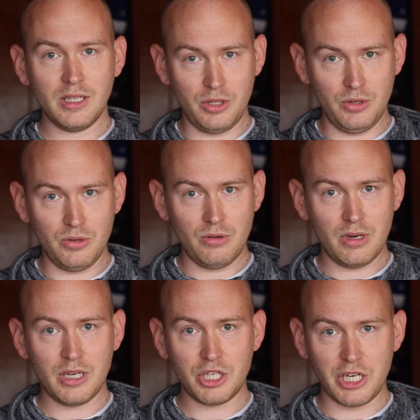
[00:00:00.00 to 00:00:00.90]
to
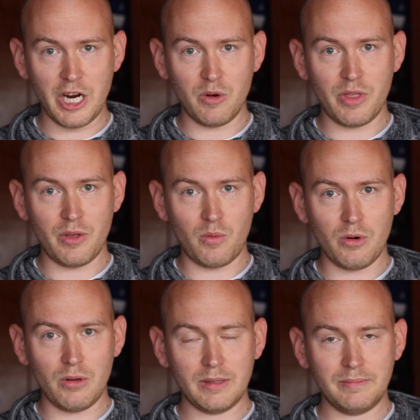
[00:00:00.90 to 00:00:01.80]
share with the
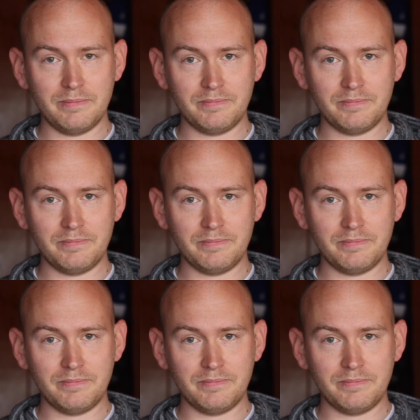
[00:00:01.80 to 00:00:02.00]
world.